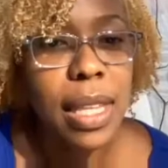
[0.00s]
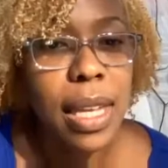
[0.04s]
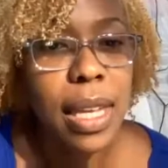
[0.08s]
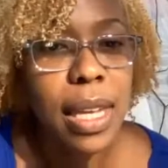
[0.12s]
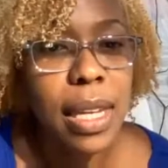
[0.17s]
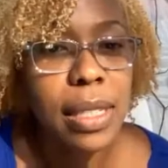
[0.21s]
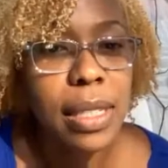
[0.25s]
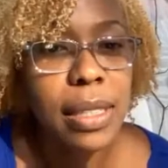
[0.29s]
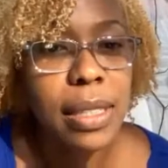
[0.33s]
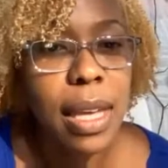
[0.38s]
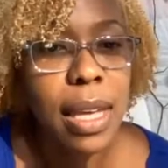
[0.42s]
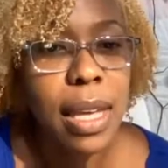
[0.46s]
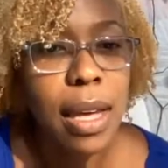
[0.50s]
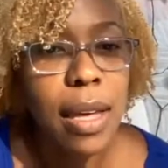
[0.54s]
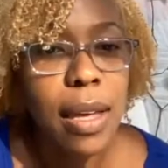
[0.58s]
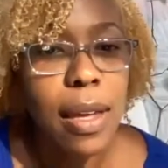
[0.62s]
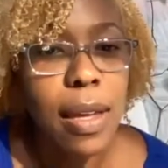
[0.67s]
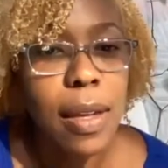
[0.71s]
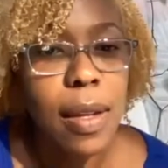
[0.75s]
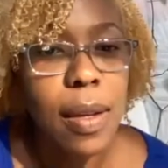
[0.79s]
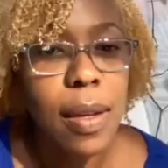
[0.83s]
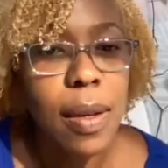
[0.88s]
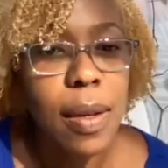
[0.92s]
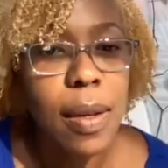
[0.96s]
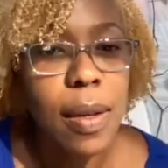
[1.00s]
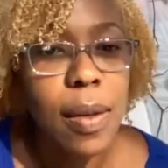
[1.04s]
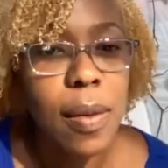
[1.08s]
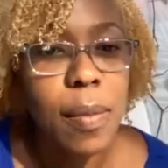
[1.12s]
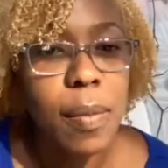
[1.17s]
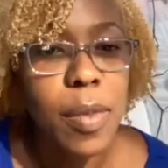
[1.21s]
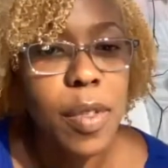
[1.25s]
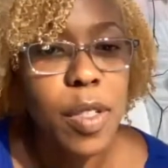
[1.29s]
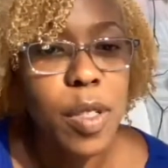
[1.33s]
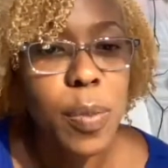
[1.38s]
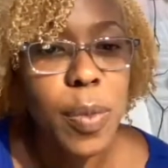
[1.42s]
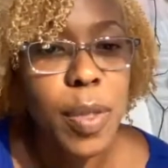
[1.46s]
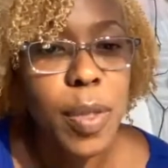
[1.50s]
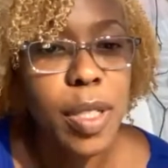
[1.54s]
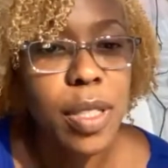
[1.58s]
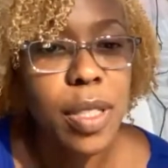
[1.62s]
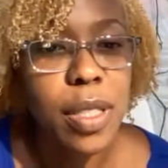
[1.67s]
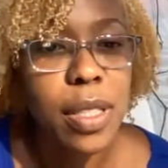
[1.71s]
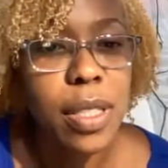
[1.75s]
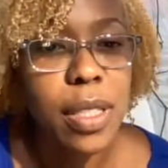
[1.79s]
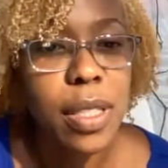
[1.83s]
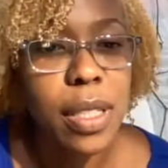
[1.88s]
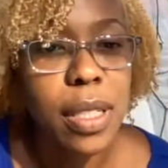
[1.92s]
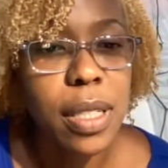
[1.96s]
that this
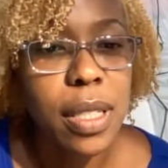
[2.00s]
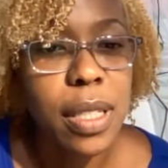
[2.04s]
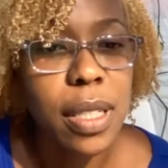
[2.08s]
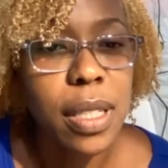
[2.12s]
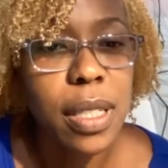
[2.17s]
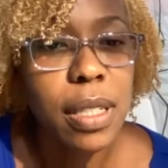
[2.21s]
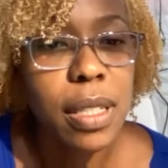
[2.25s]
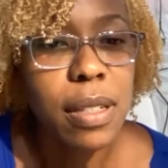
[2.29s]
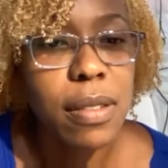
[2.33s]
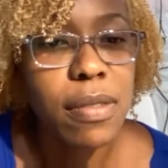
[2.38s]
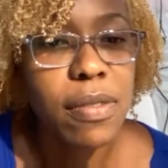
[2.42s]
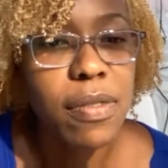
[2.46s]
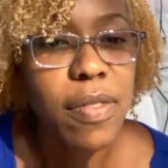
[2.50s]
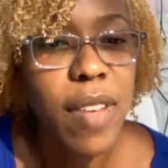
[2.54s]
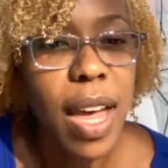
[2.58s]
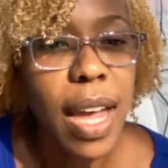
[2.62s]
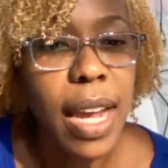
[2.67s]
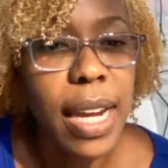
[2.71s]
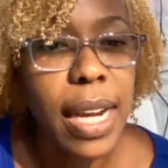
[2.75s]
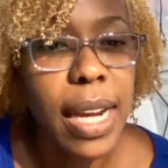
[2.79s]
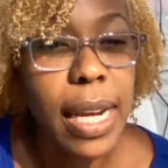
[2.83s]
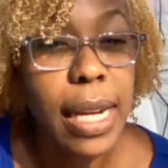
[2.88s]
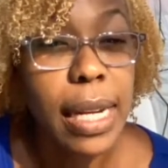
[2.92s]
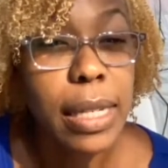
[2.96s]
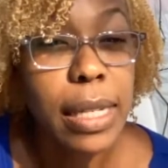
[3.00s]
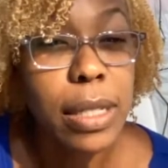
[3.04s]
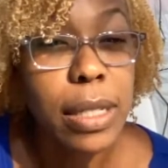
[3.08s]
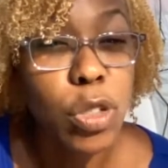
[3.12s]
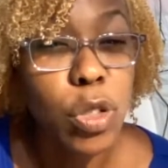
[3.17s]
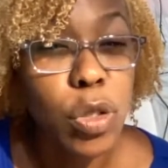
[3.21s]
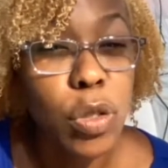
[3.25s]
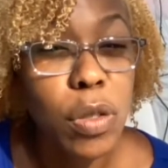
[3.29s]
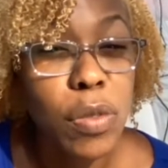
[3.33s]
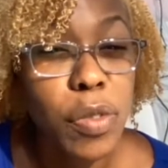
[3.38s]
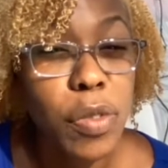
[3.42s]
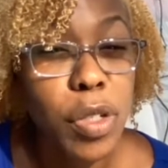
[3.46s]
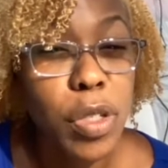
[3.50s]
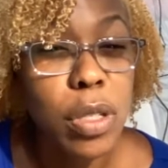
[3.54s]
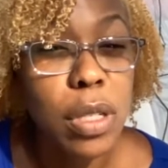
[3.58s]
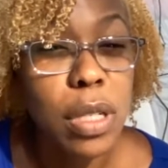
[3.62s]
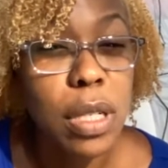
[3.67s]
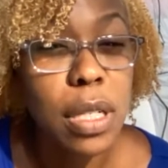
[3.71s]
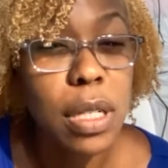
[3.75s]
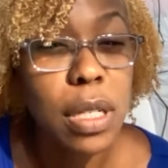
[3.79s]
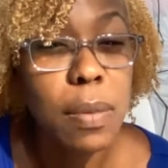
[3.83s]
person finds university